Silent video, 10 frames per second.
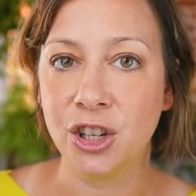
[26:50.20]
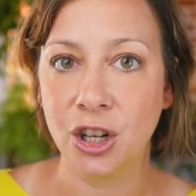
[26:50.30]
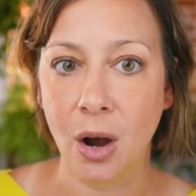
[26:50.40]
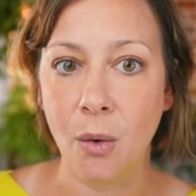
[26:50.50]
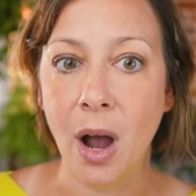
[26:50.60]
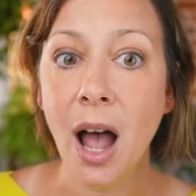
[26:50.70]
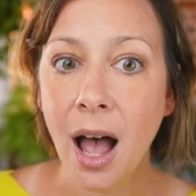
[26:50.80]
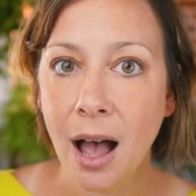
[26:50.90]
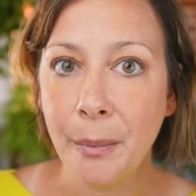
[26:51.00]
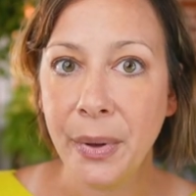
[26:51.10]
show
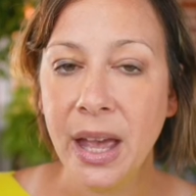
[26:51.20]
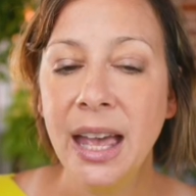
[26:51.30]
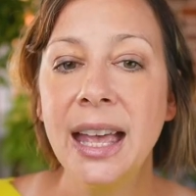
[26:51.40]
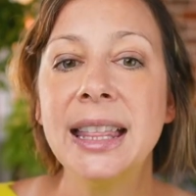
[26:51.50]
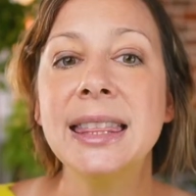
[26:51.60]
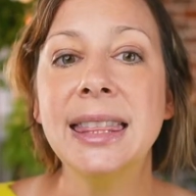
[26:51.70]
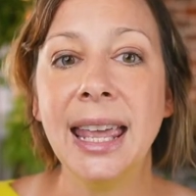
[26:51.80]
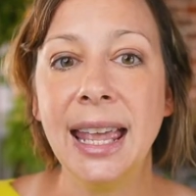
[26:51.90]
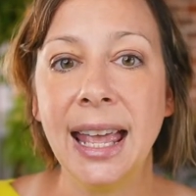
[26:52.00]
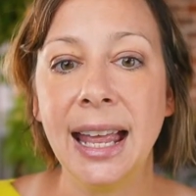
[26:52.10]
up,
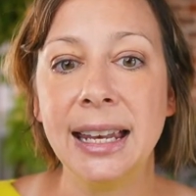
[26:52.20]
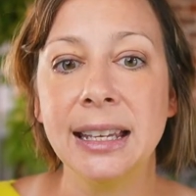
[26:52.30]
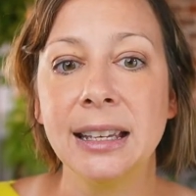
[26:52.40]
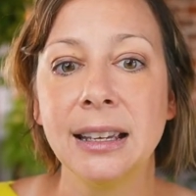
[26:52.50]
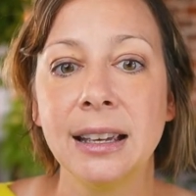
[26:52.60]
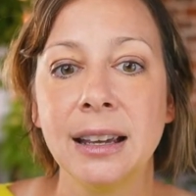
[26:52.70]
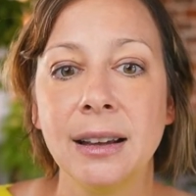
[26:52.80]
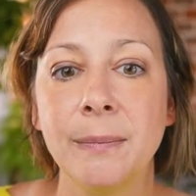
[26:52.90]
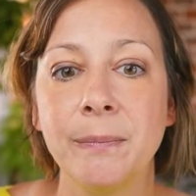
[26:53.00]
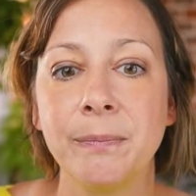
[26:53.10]
then I'm
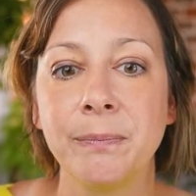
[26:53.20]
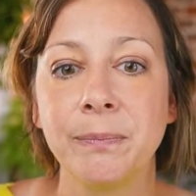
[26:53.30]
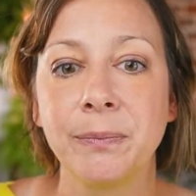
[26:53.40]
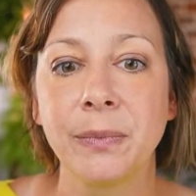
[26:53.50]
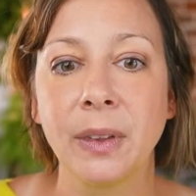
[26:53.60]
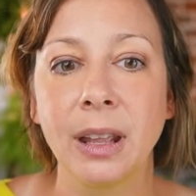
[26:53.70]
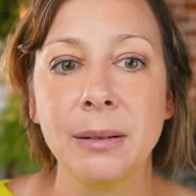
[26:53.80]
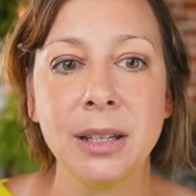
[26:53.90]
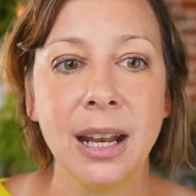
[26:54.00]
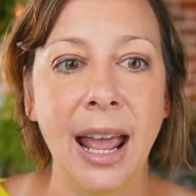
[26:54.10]

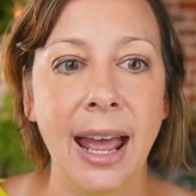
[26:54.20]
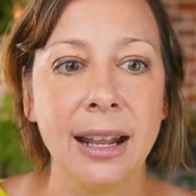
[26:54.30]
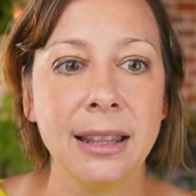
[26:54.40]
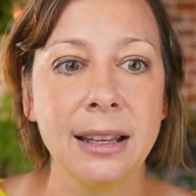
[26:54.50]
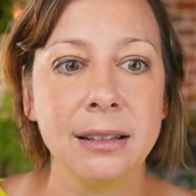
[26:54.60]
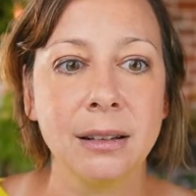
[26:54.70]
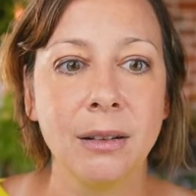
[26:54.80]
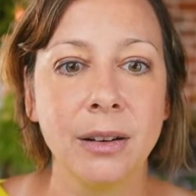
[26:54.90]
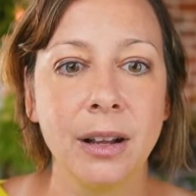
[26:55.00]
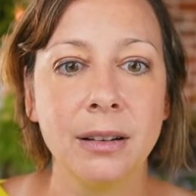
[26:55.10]
just going to edit this.
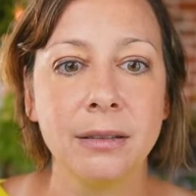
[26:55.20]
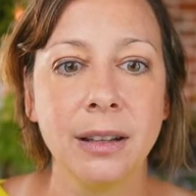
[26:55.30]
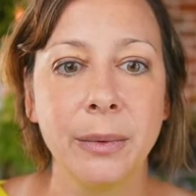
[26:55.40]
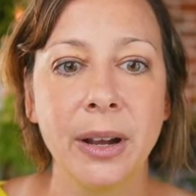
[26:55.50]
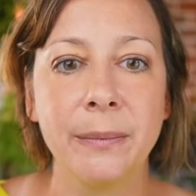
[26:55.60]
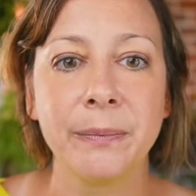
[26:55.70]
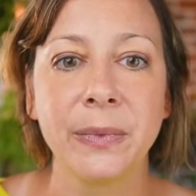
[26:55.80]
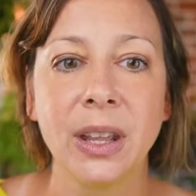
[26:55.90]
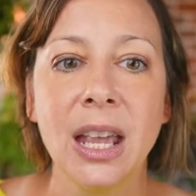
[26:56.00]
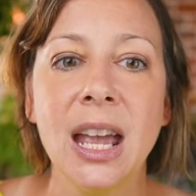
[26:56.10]
Hold on. There we go.
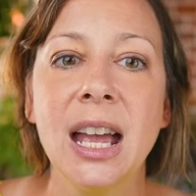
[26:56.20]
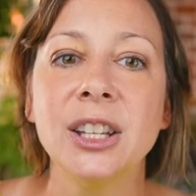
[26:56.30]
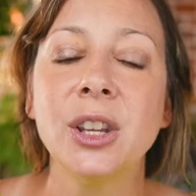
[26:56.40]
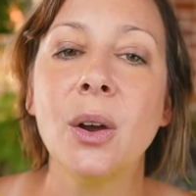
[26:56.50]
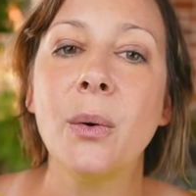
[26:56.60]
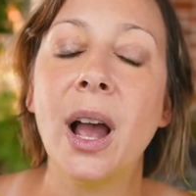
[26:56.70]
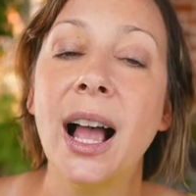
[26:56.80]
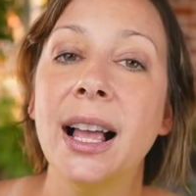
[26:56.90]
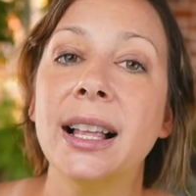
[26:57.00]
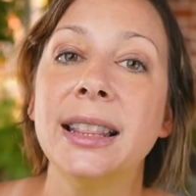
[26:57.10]
So
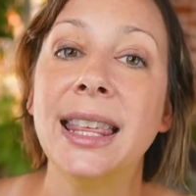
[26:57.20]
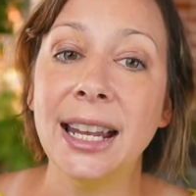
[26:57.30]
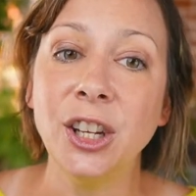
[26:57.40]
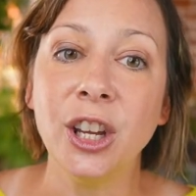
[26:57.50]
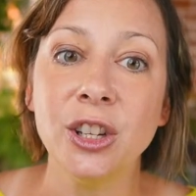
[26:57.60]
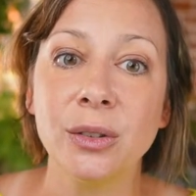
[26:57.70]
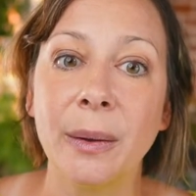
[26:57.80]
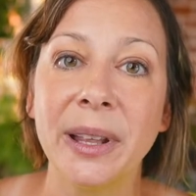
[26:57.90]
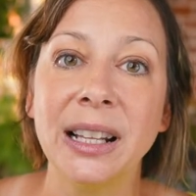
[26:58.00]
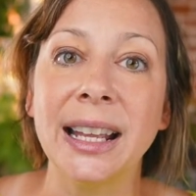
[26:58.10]
then you can do
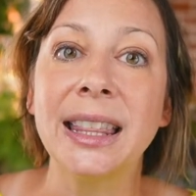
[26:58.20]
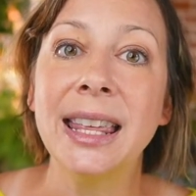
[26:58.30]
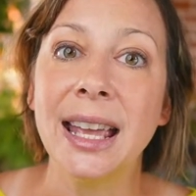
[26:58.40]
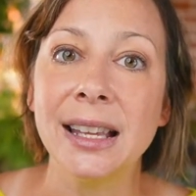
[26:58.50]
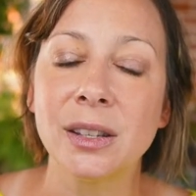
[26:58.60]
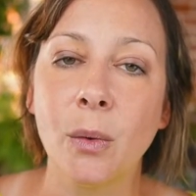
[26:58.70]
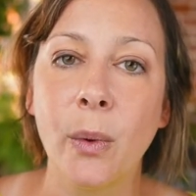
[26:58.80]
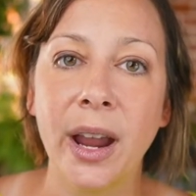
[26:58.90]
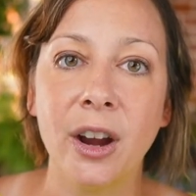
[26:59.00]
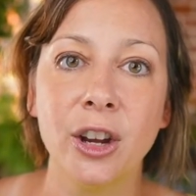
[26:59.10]
something like this
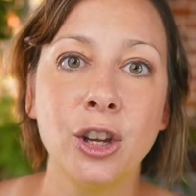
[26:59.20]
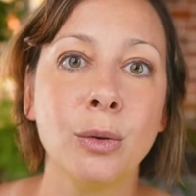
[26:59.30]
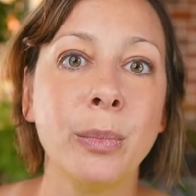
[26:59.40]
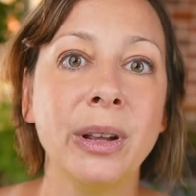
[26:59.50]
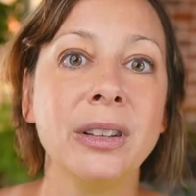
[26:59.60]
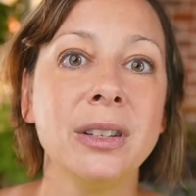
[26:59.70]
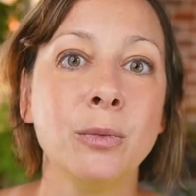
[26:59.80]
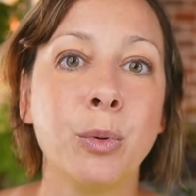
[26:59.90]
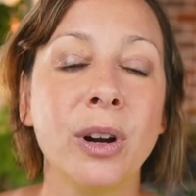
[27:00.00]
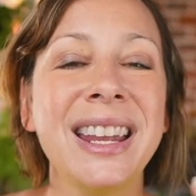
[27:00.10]
where you're
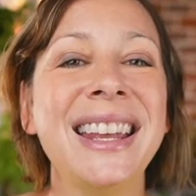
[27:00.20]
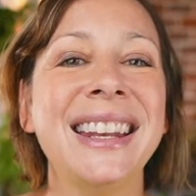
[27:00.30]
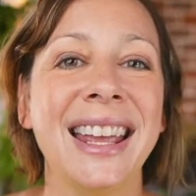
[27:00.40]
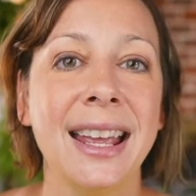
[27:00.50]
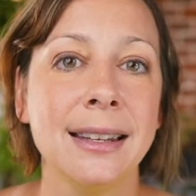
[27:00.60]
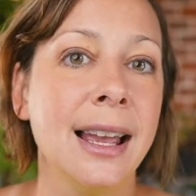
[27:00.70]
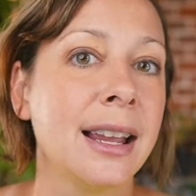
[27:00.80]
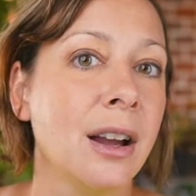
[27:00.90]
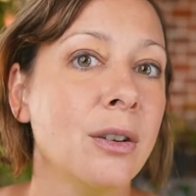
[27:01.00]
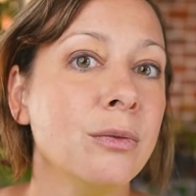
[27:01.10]
bringing in like
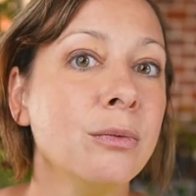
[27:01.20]
a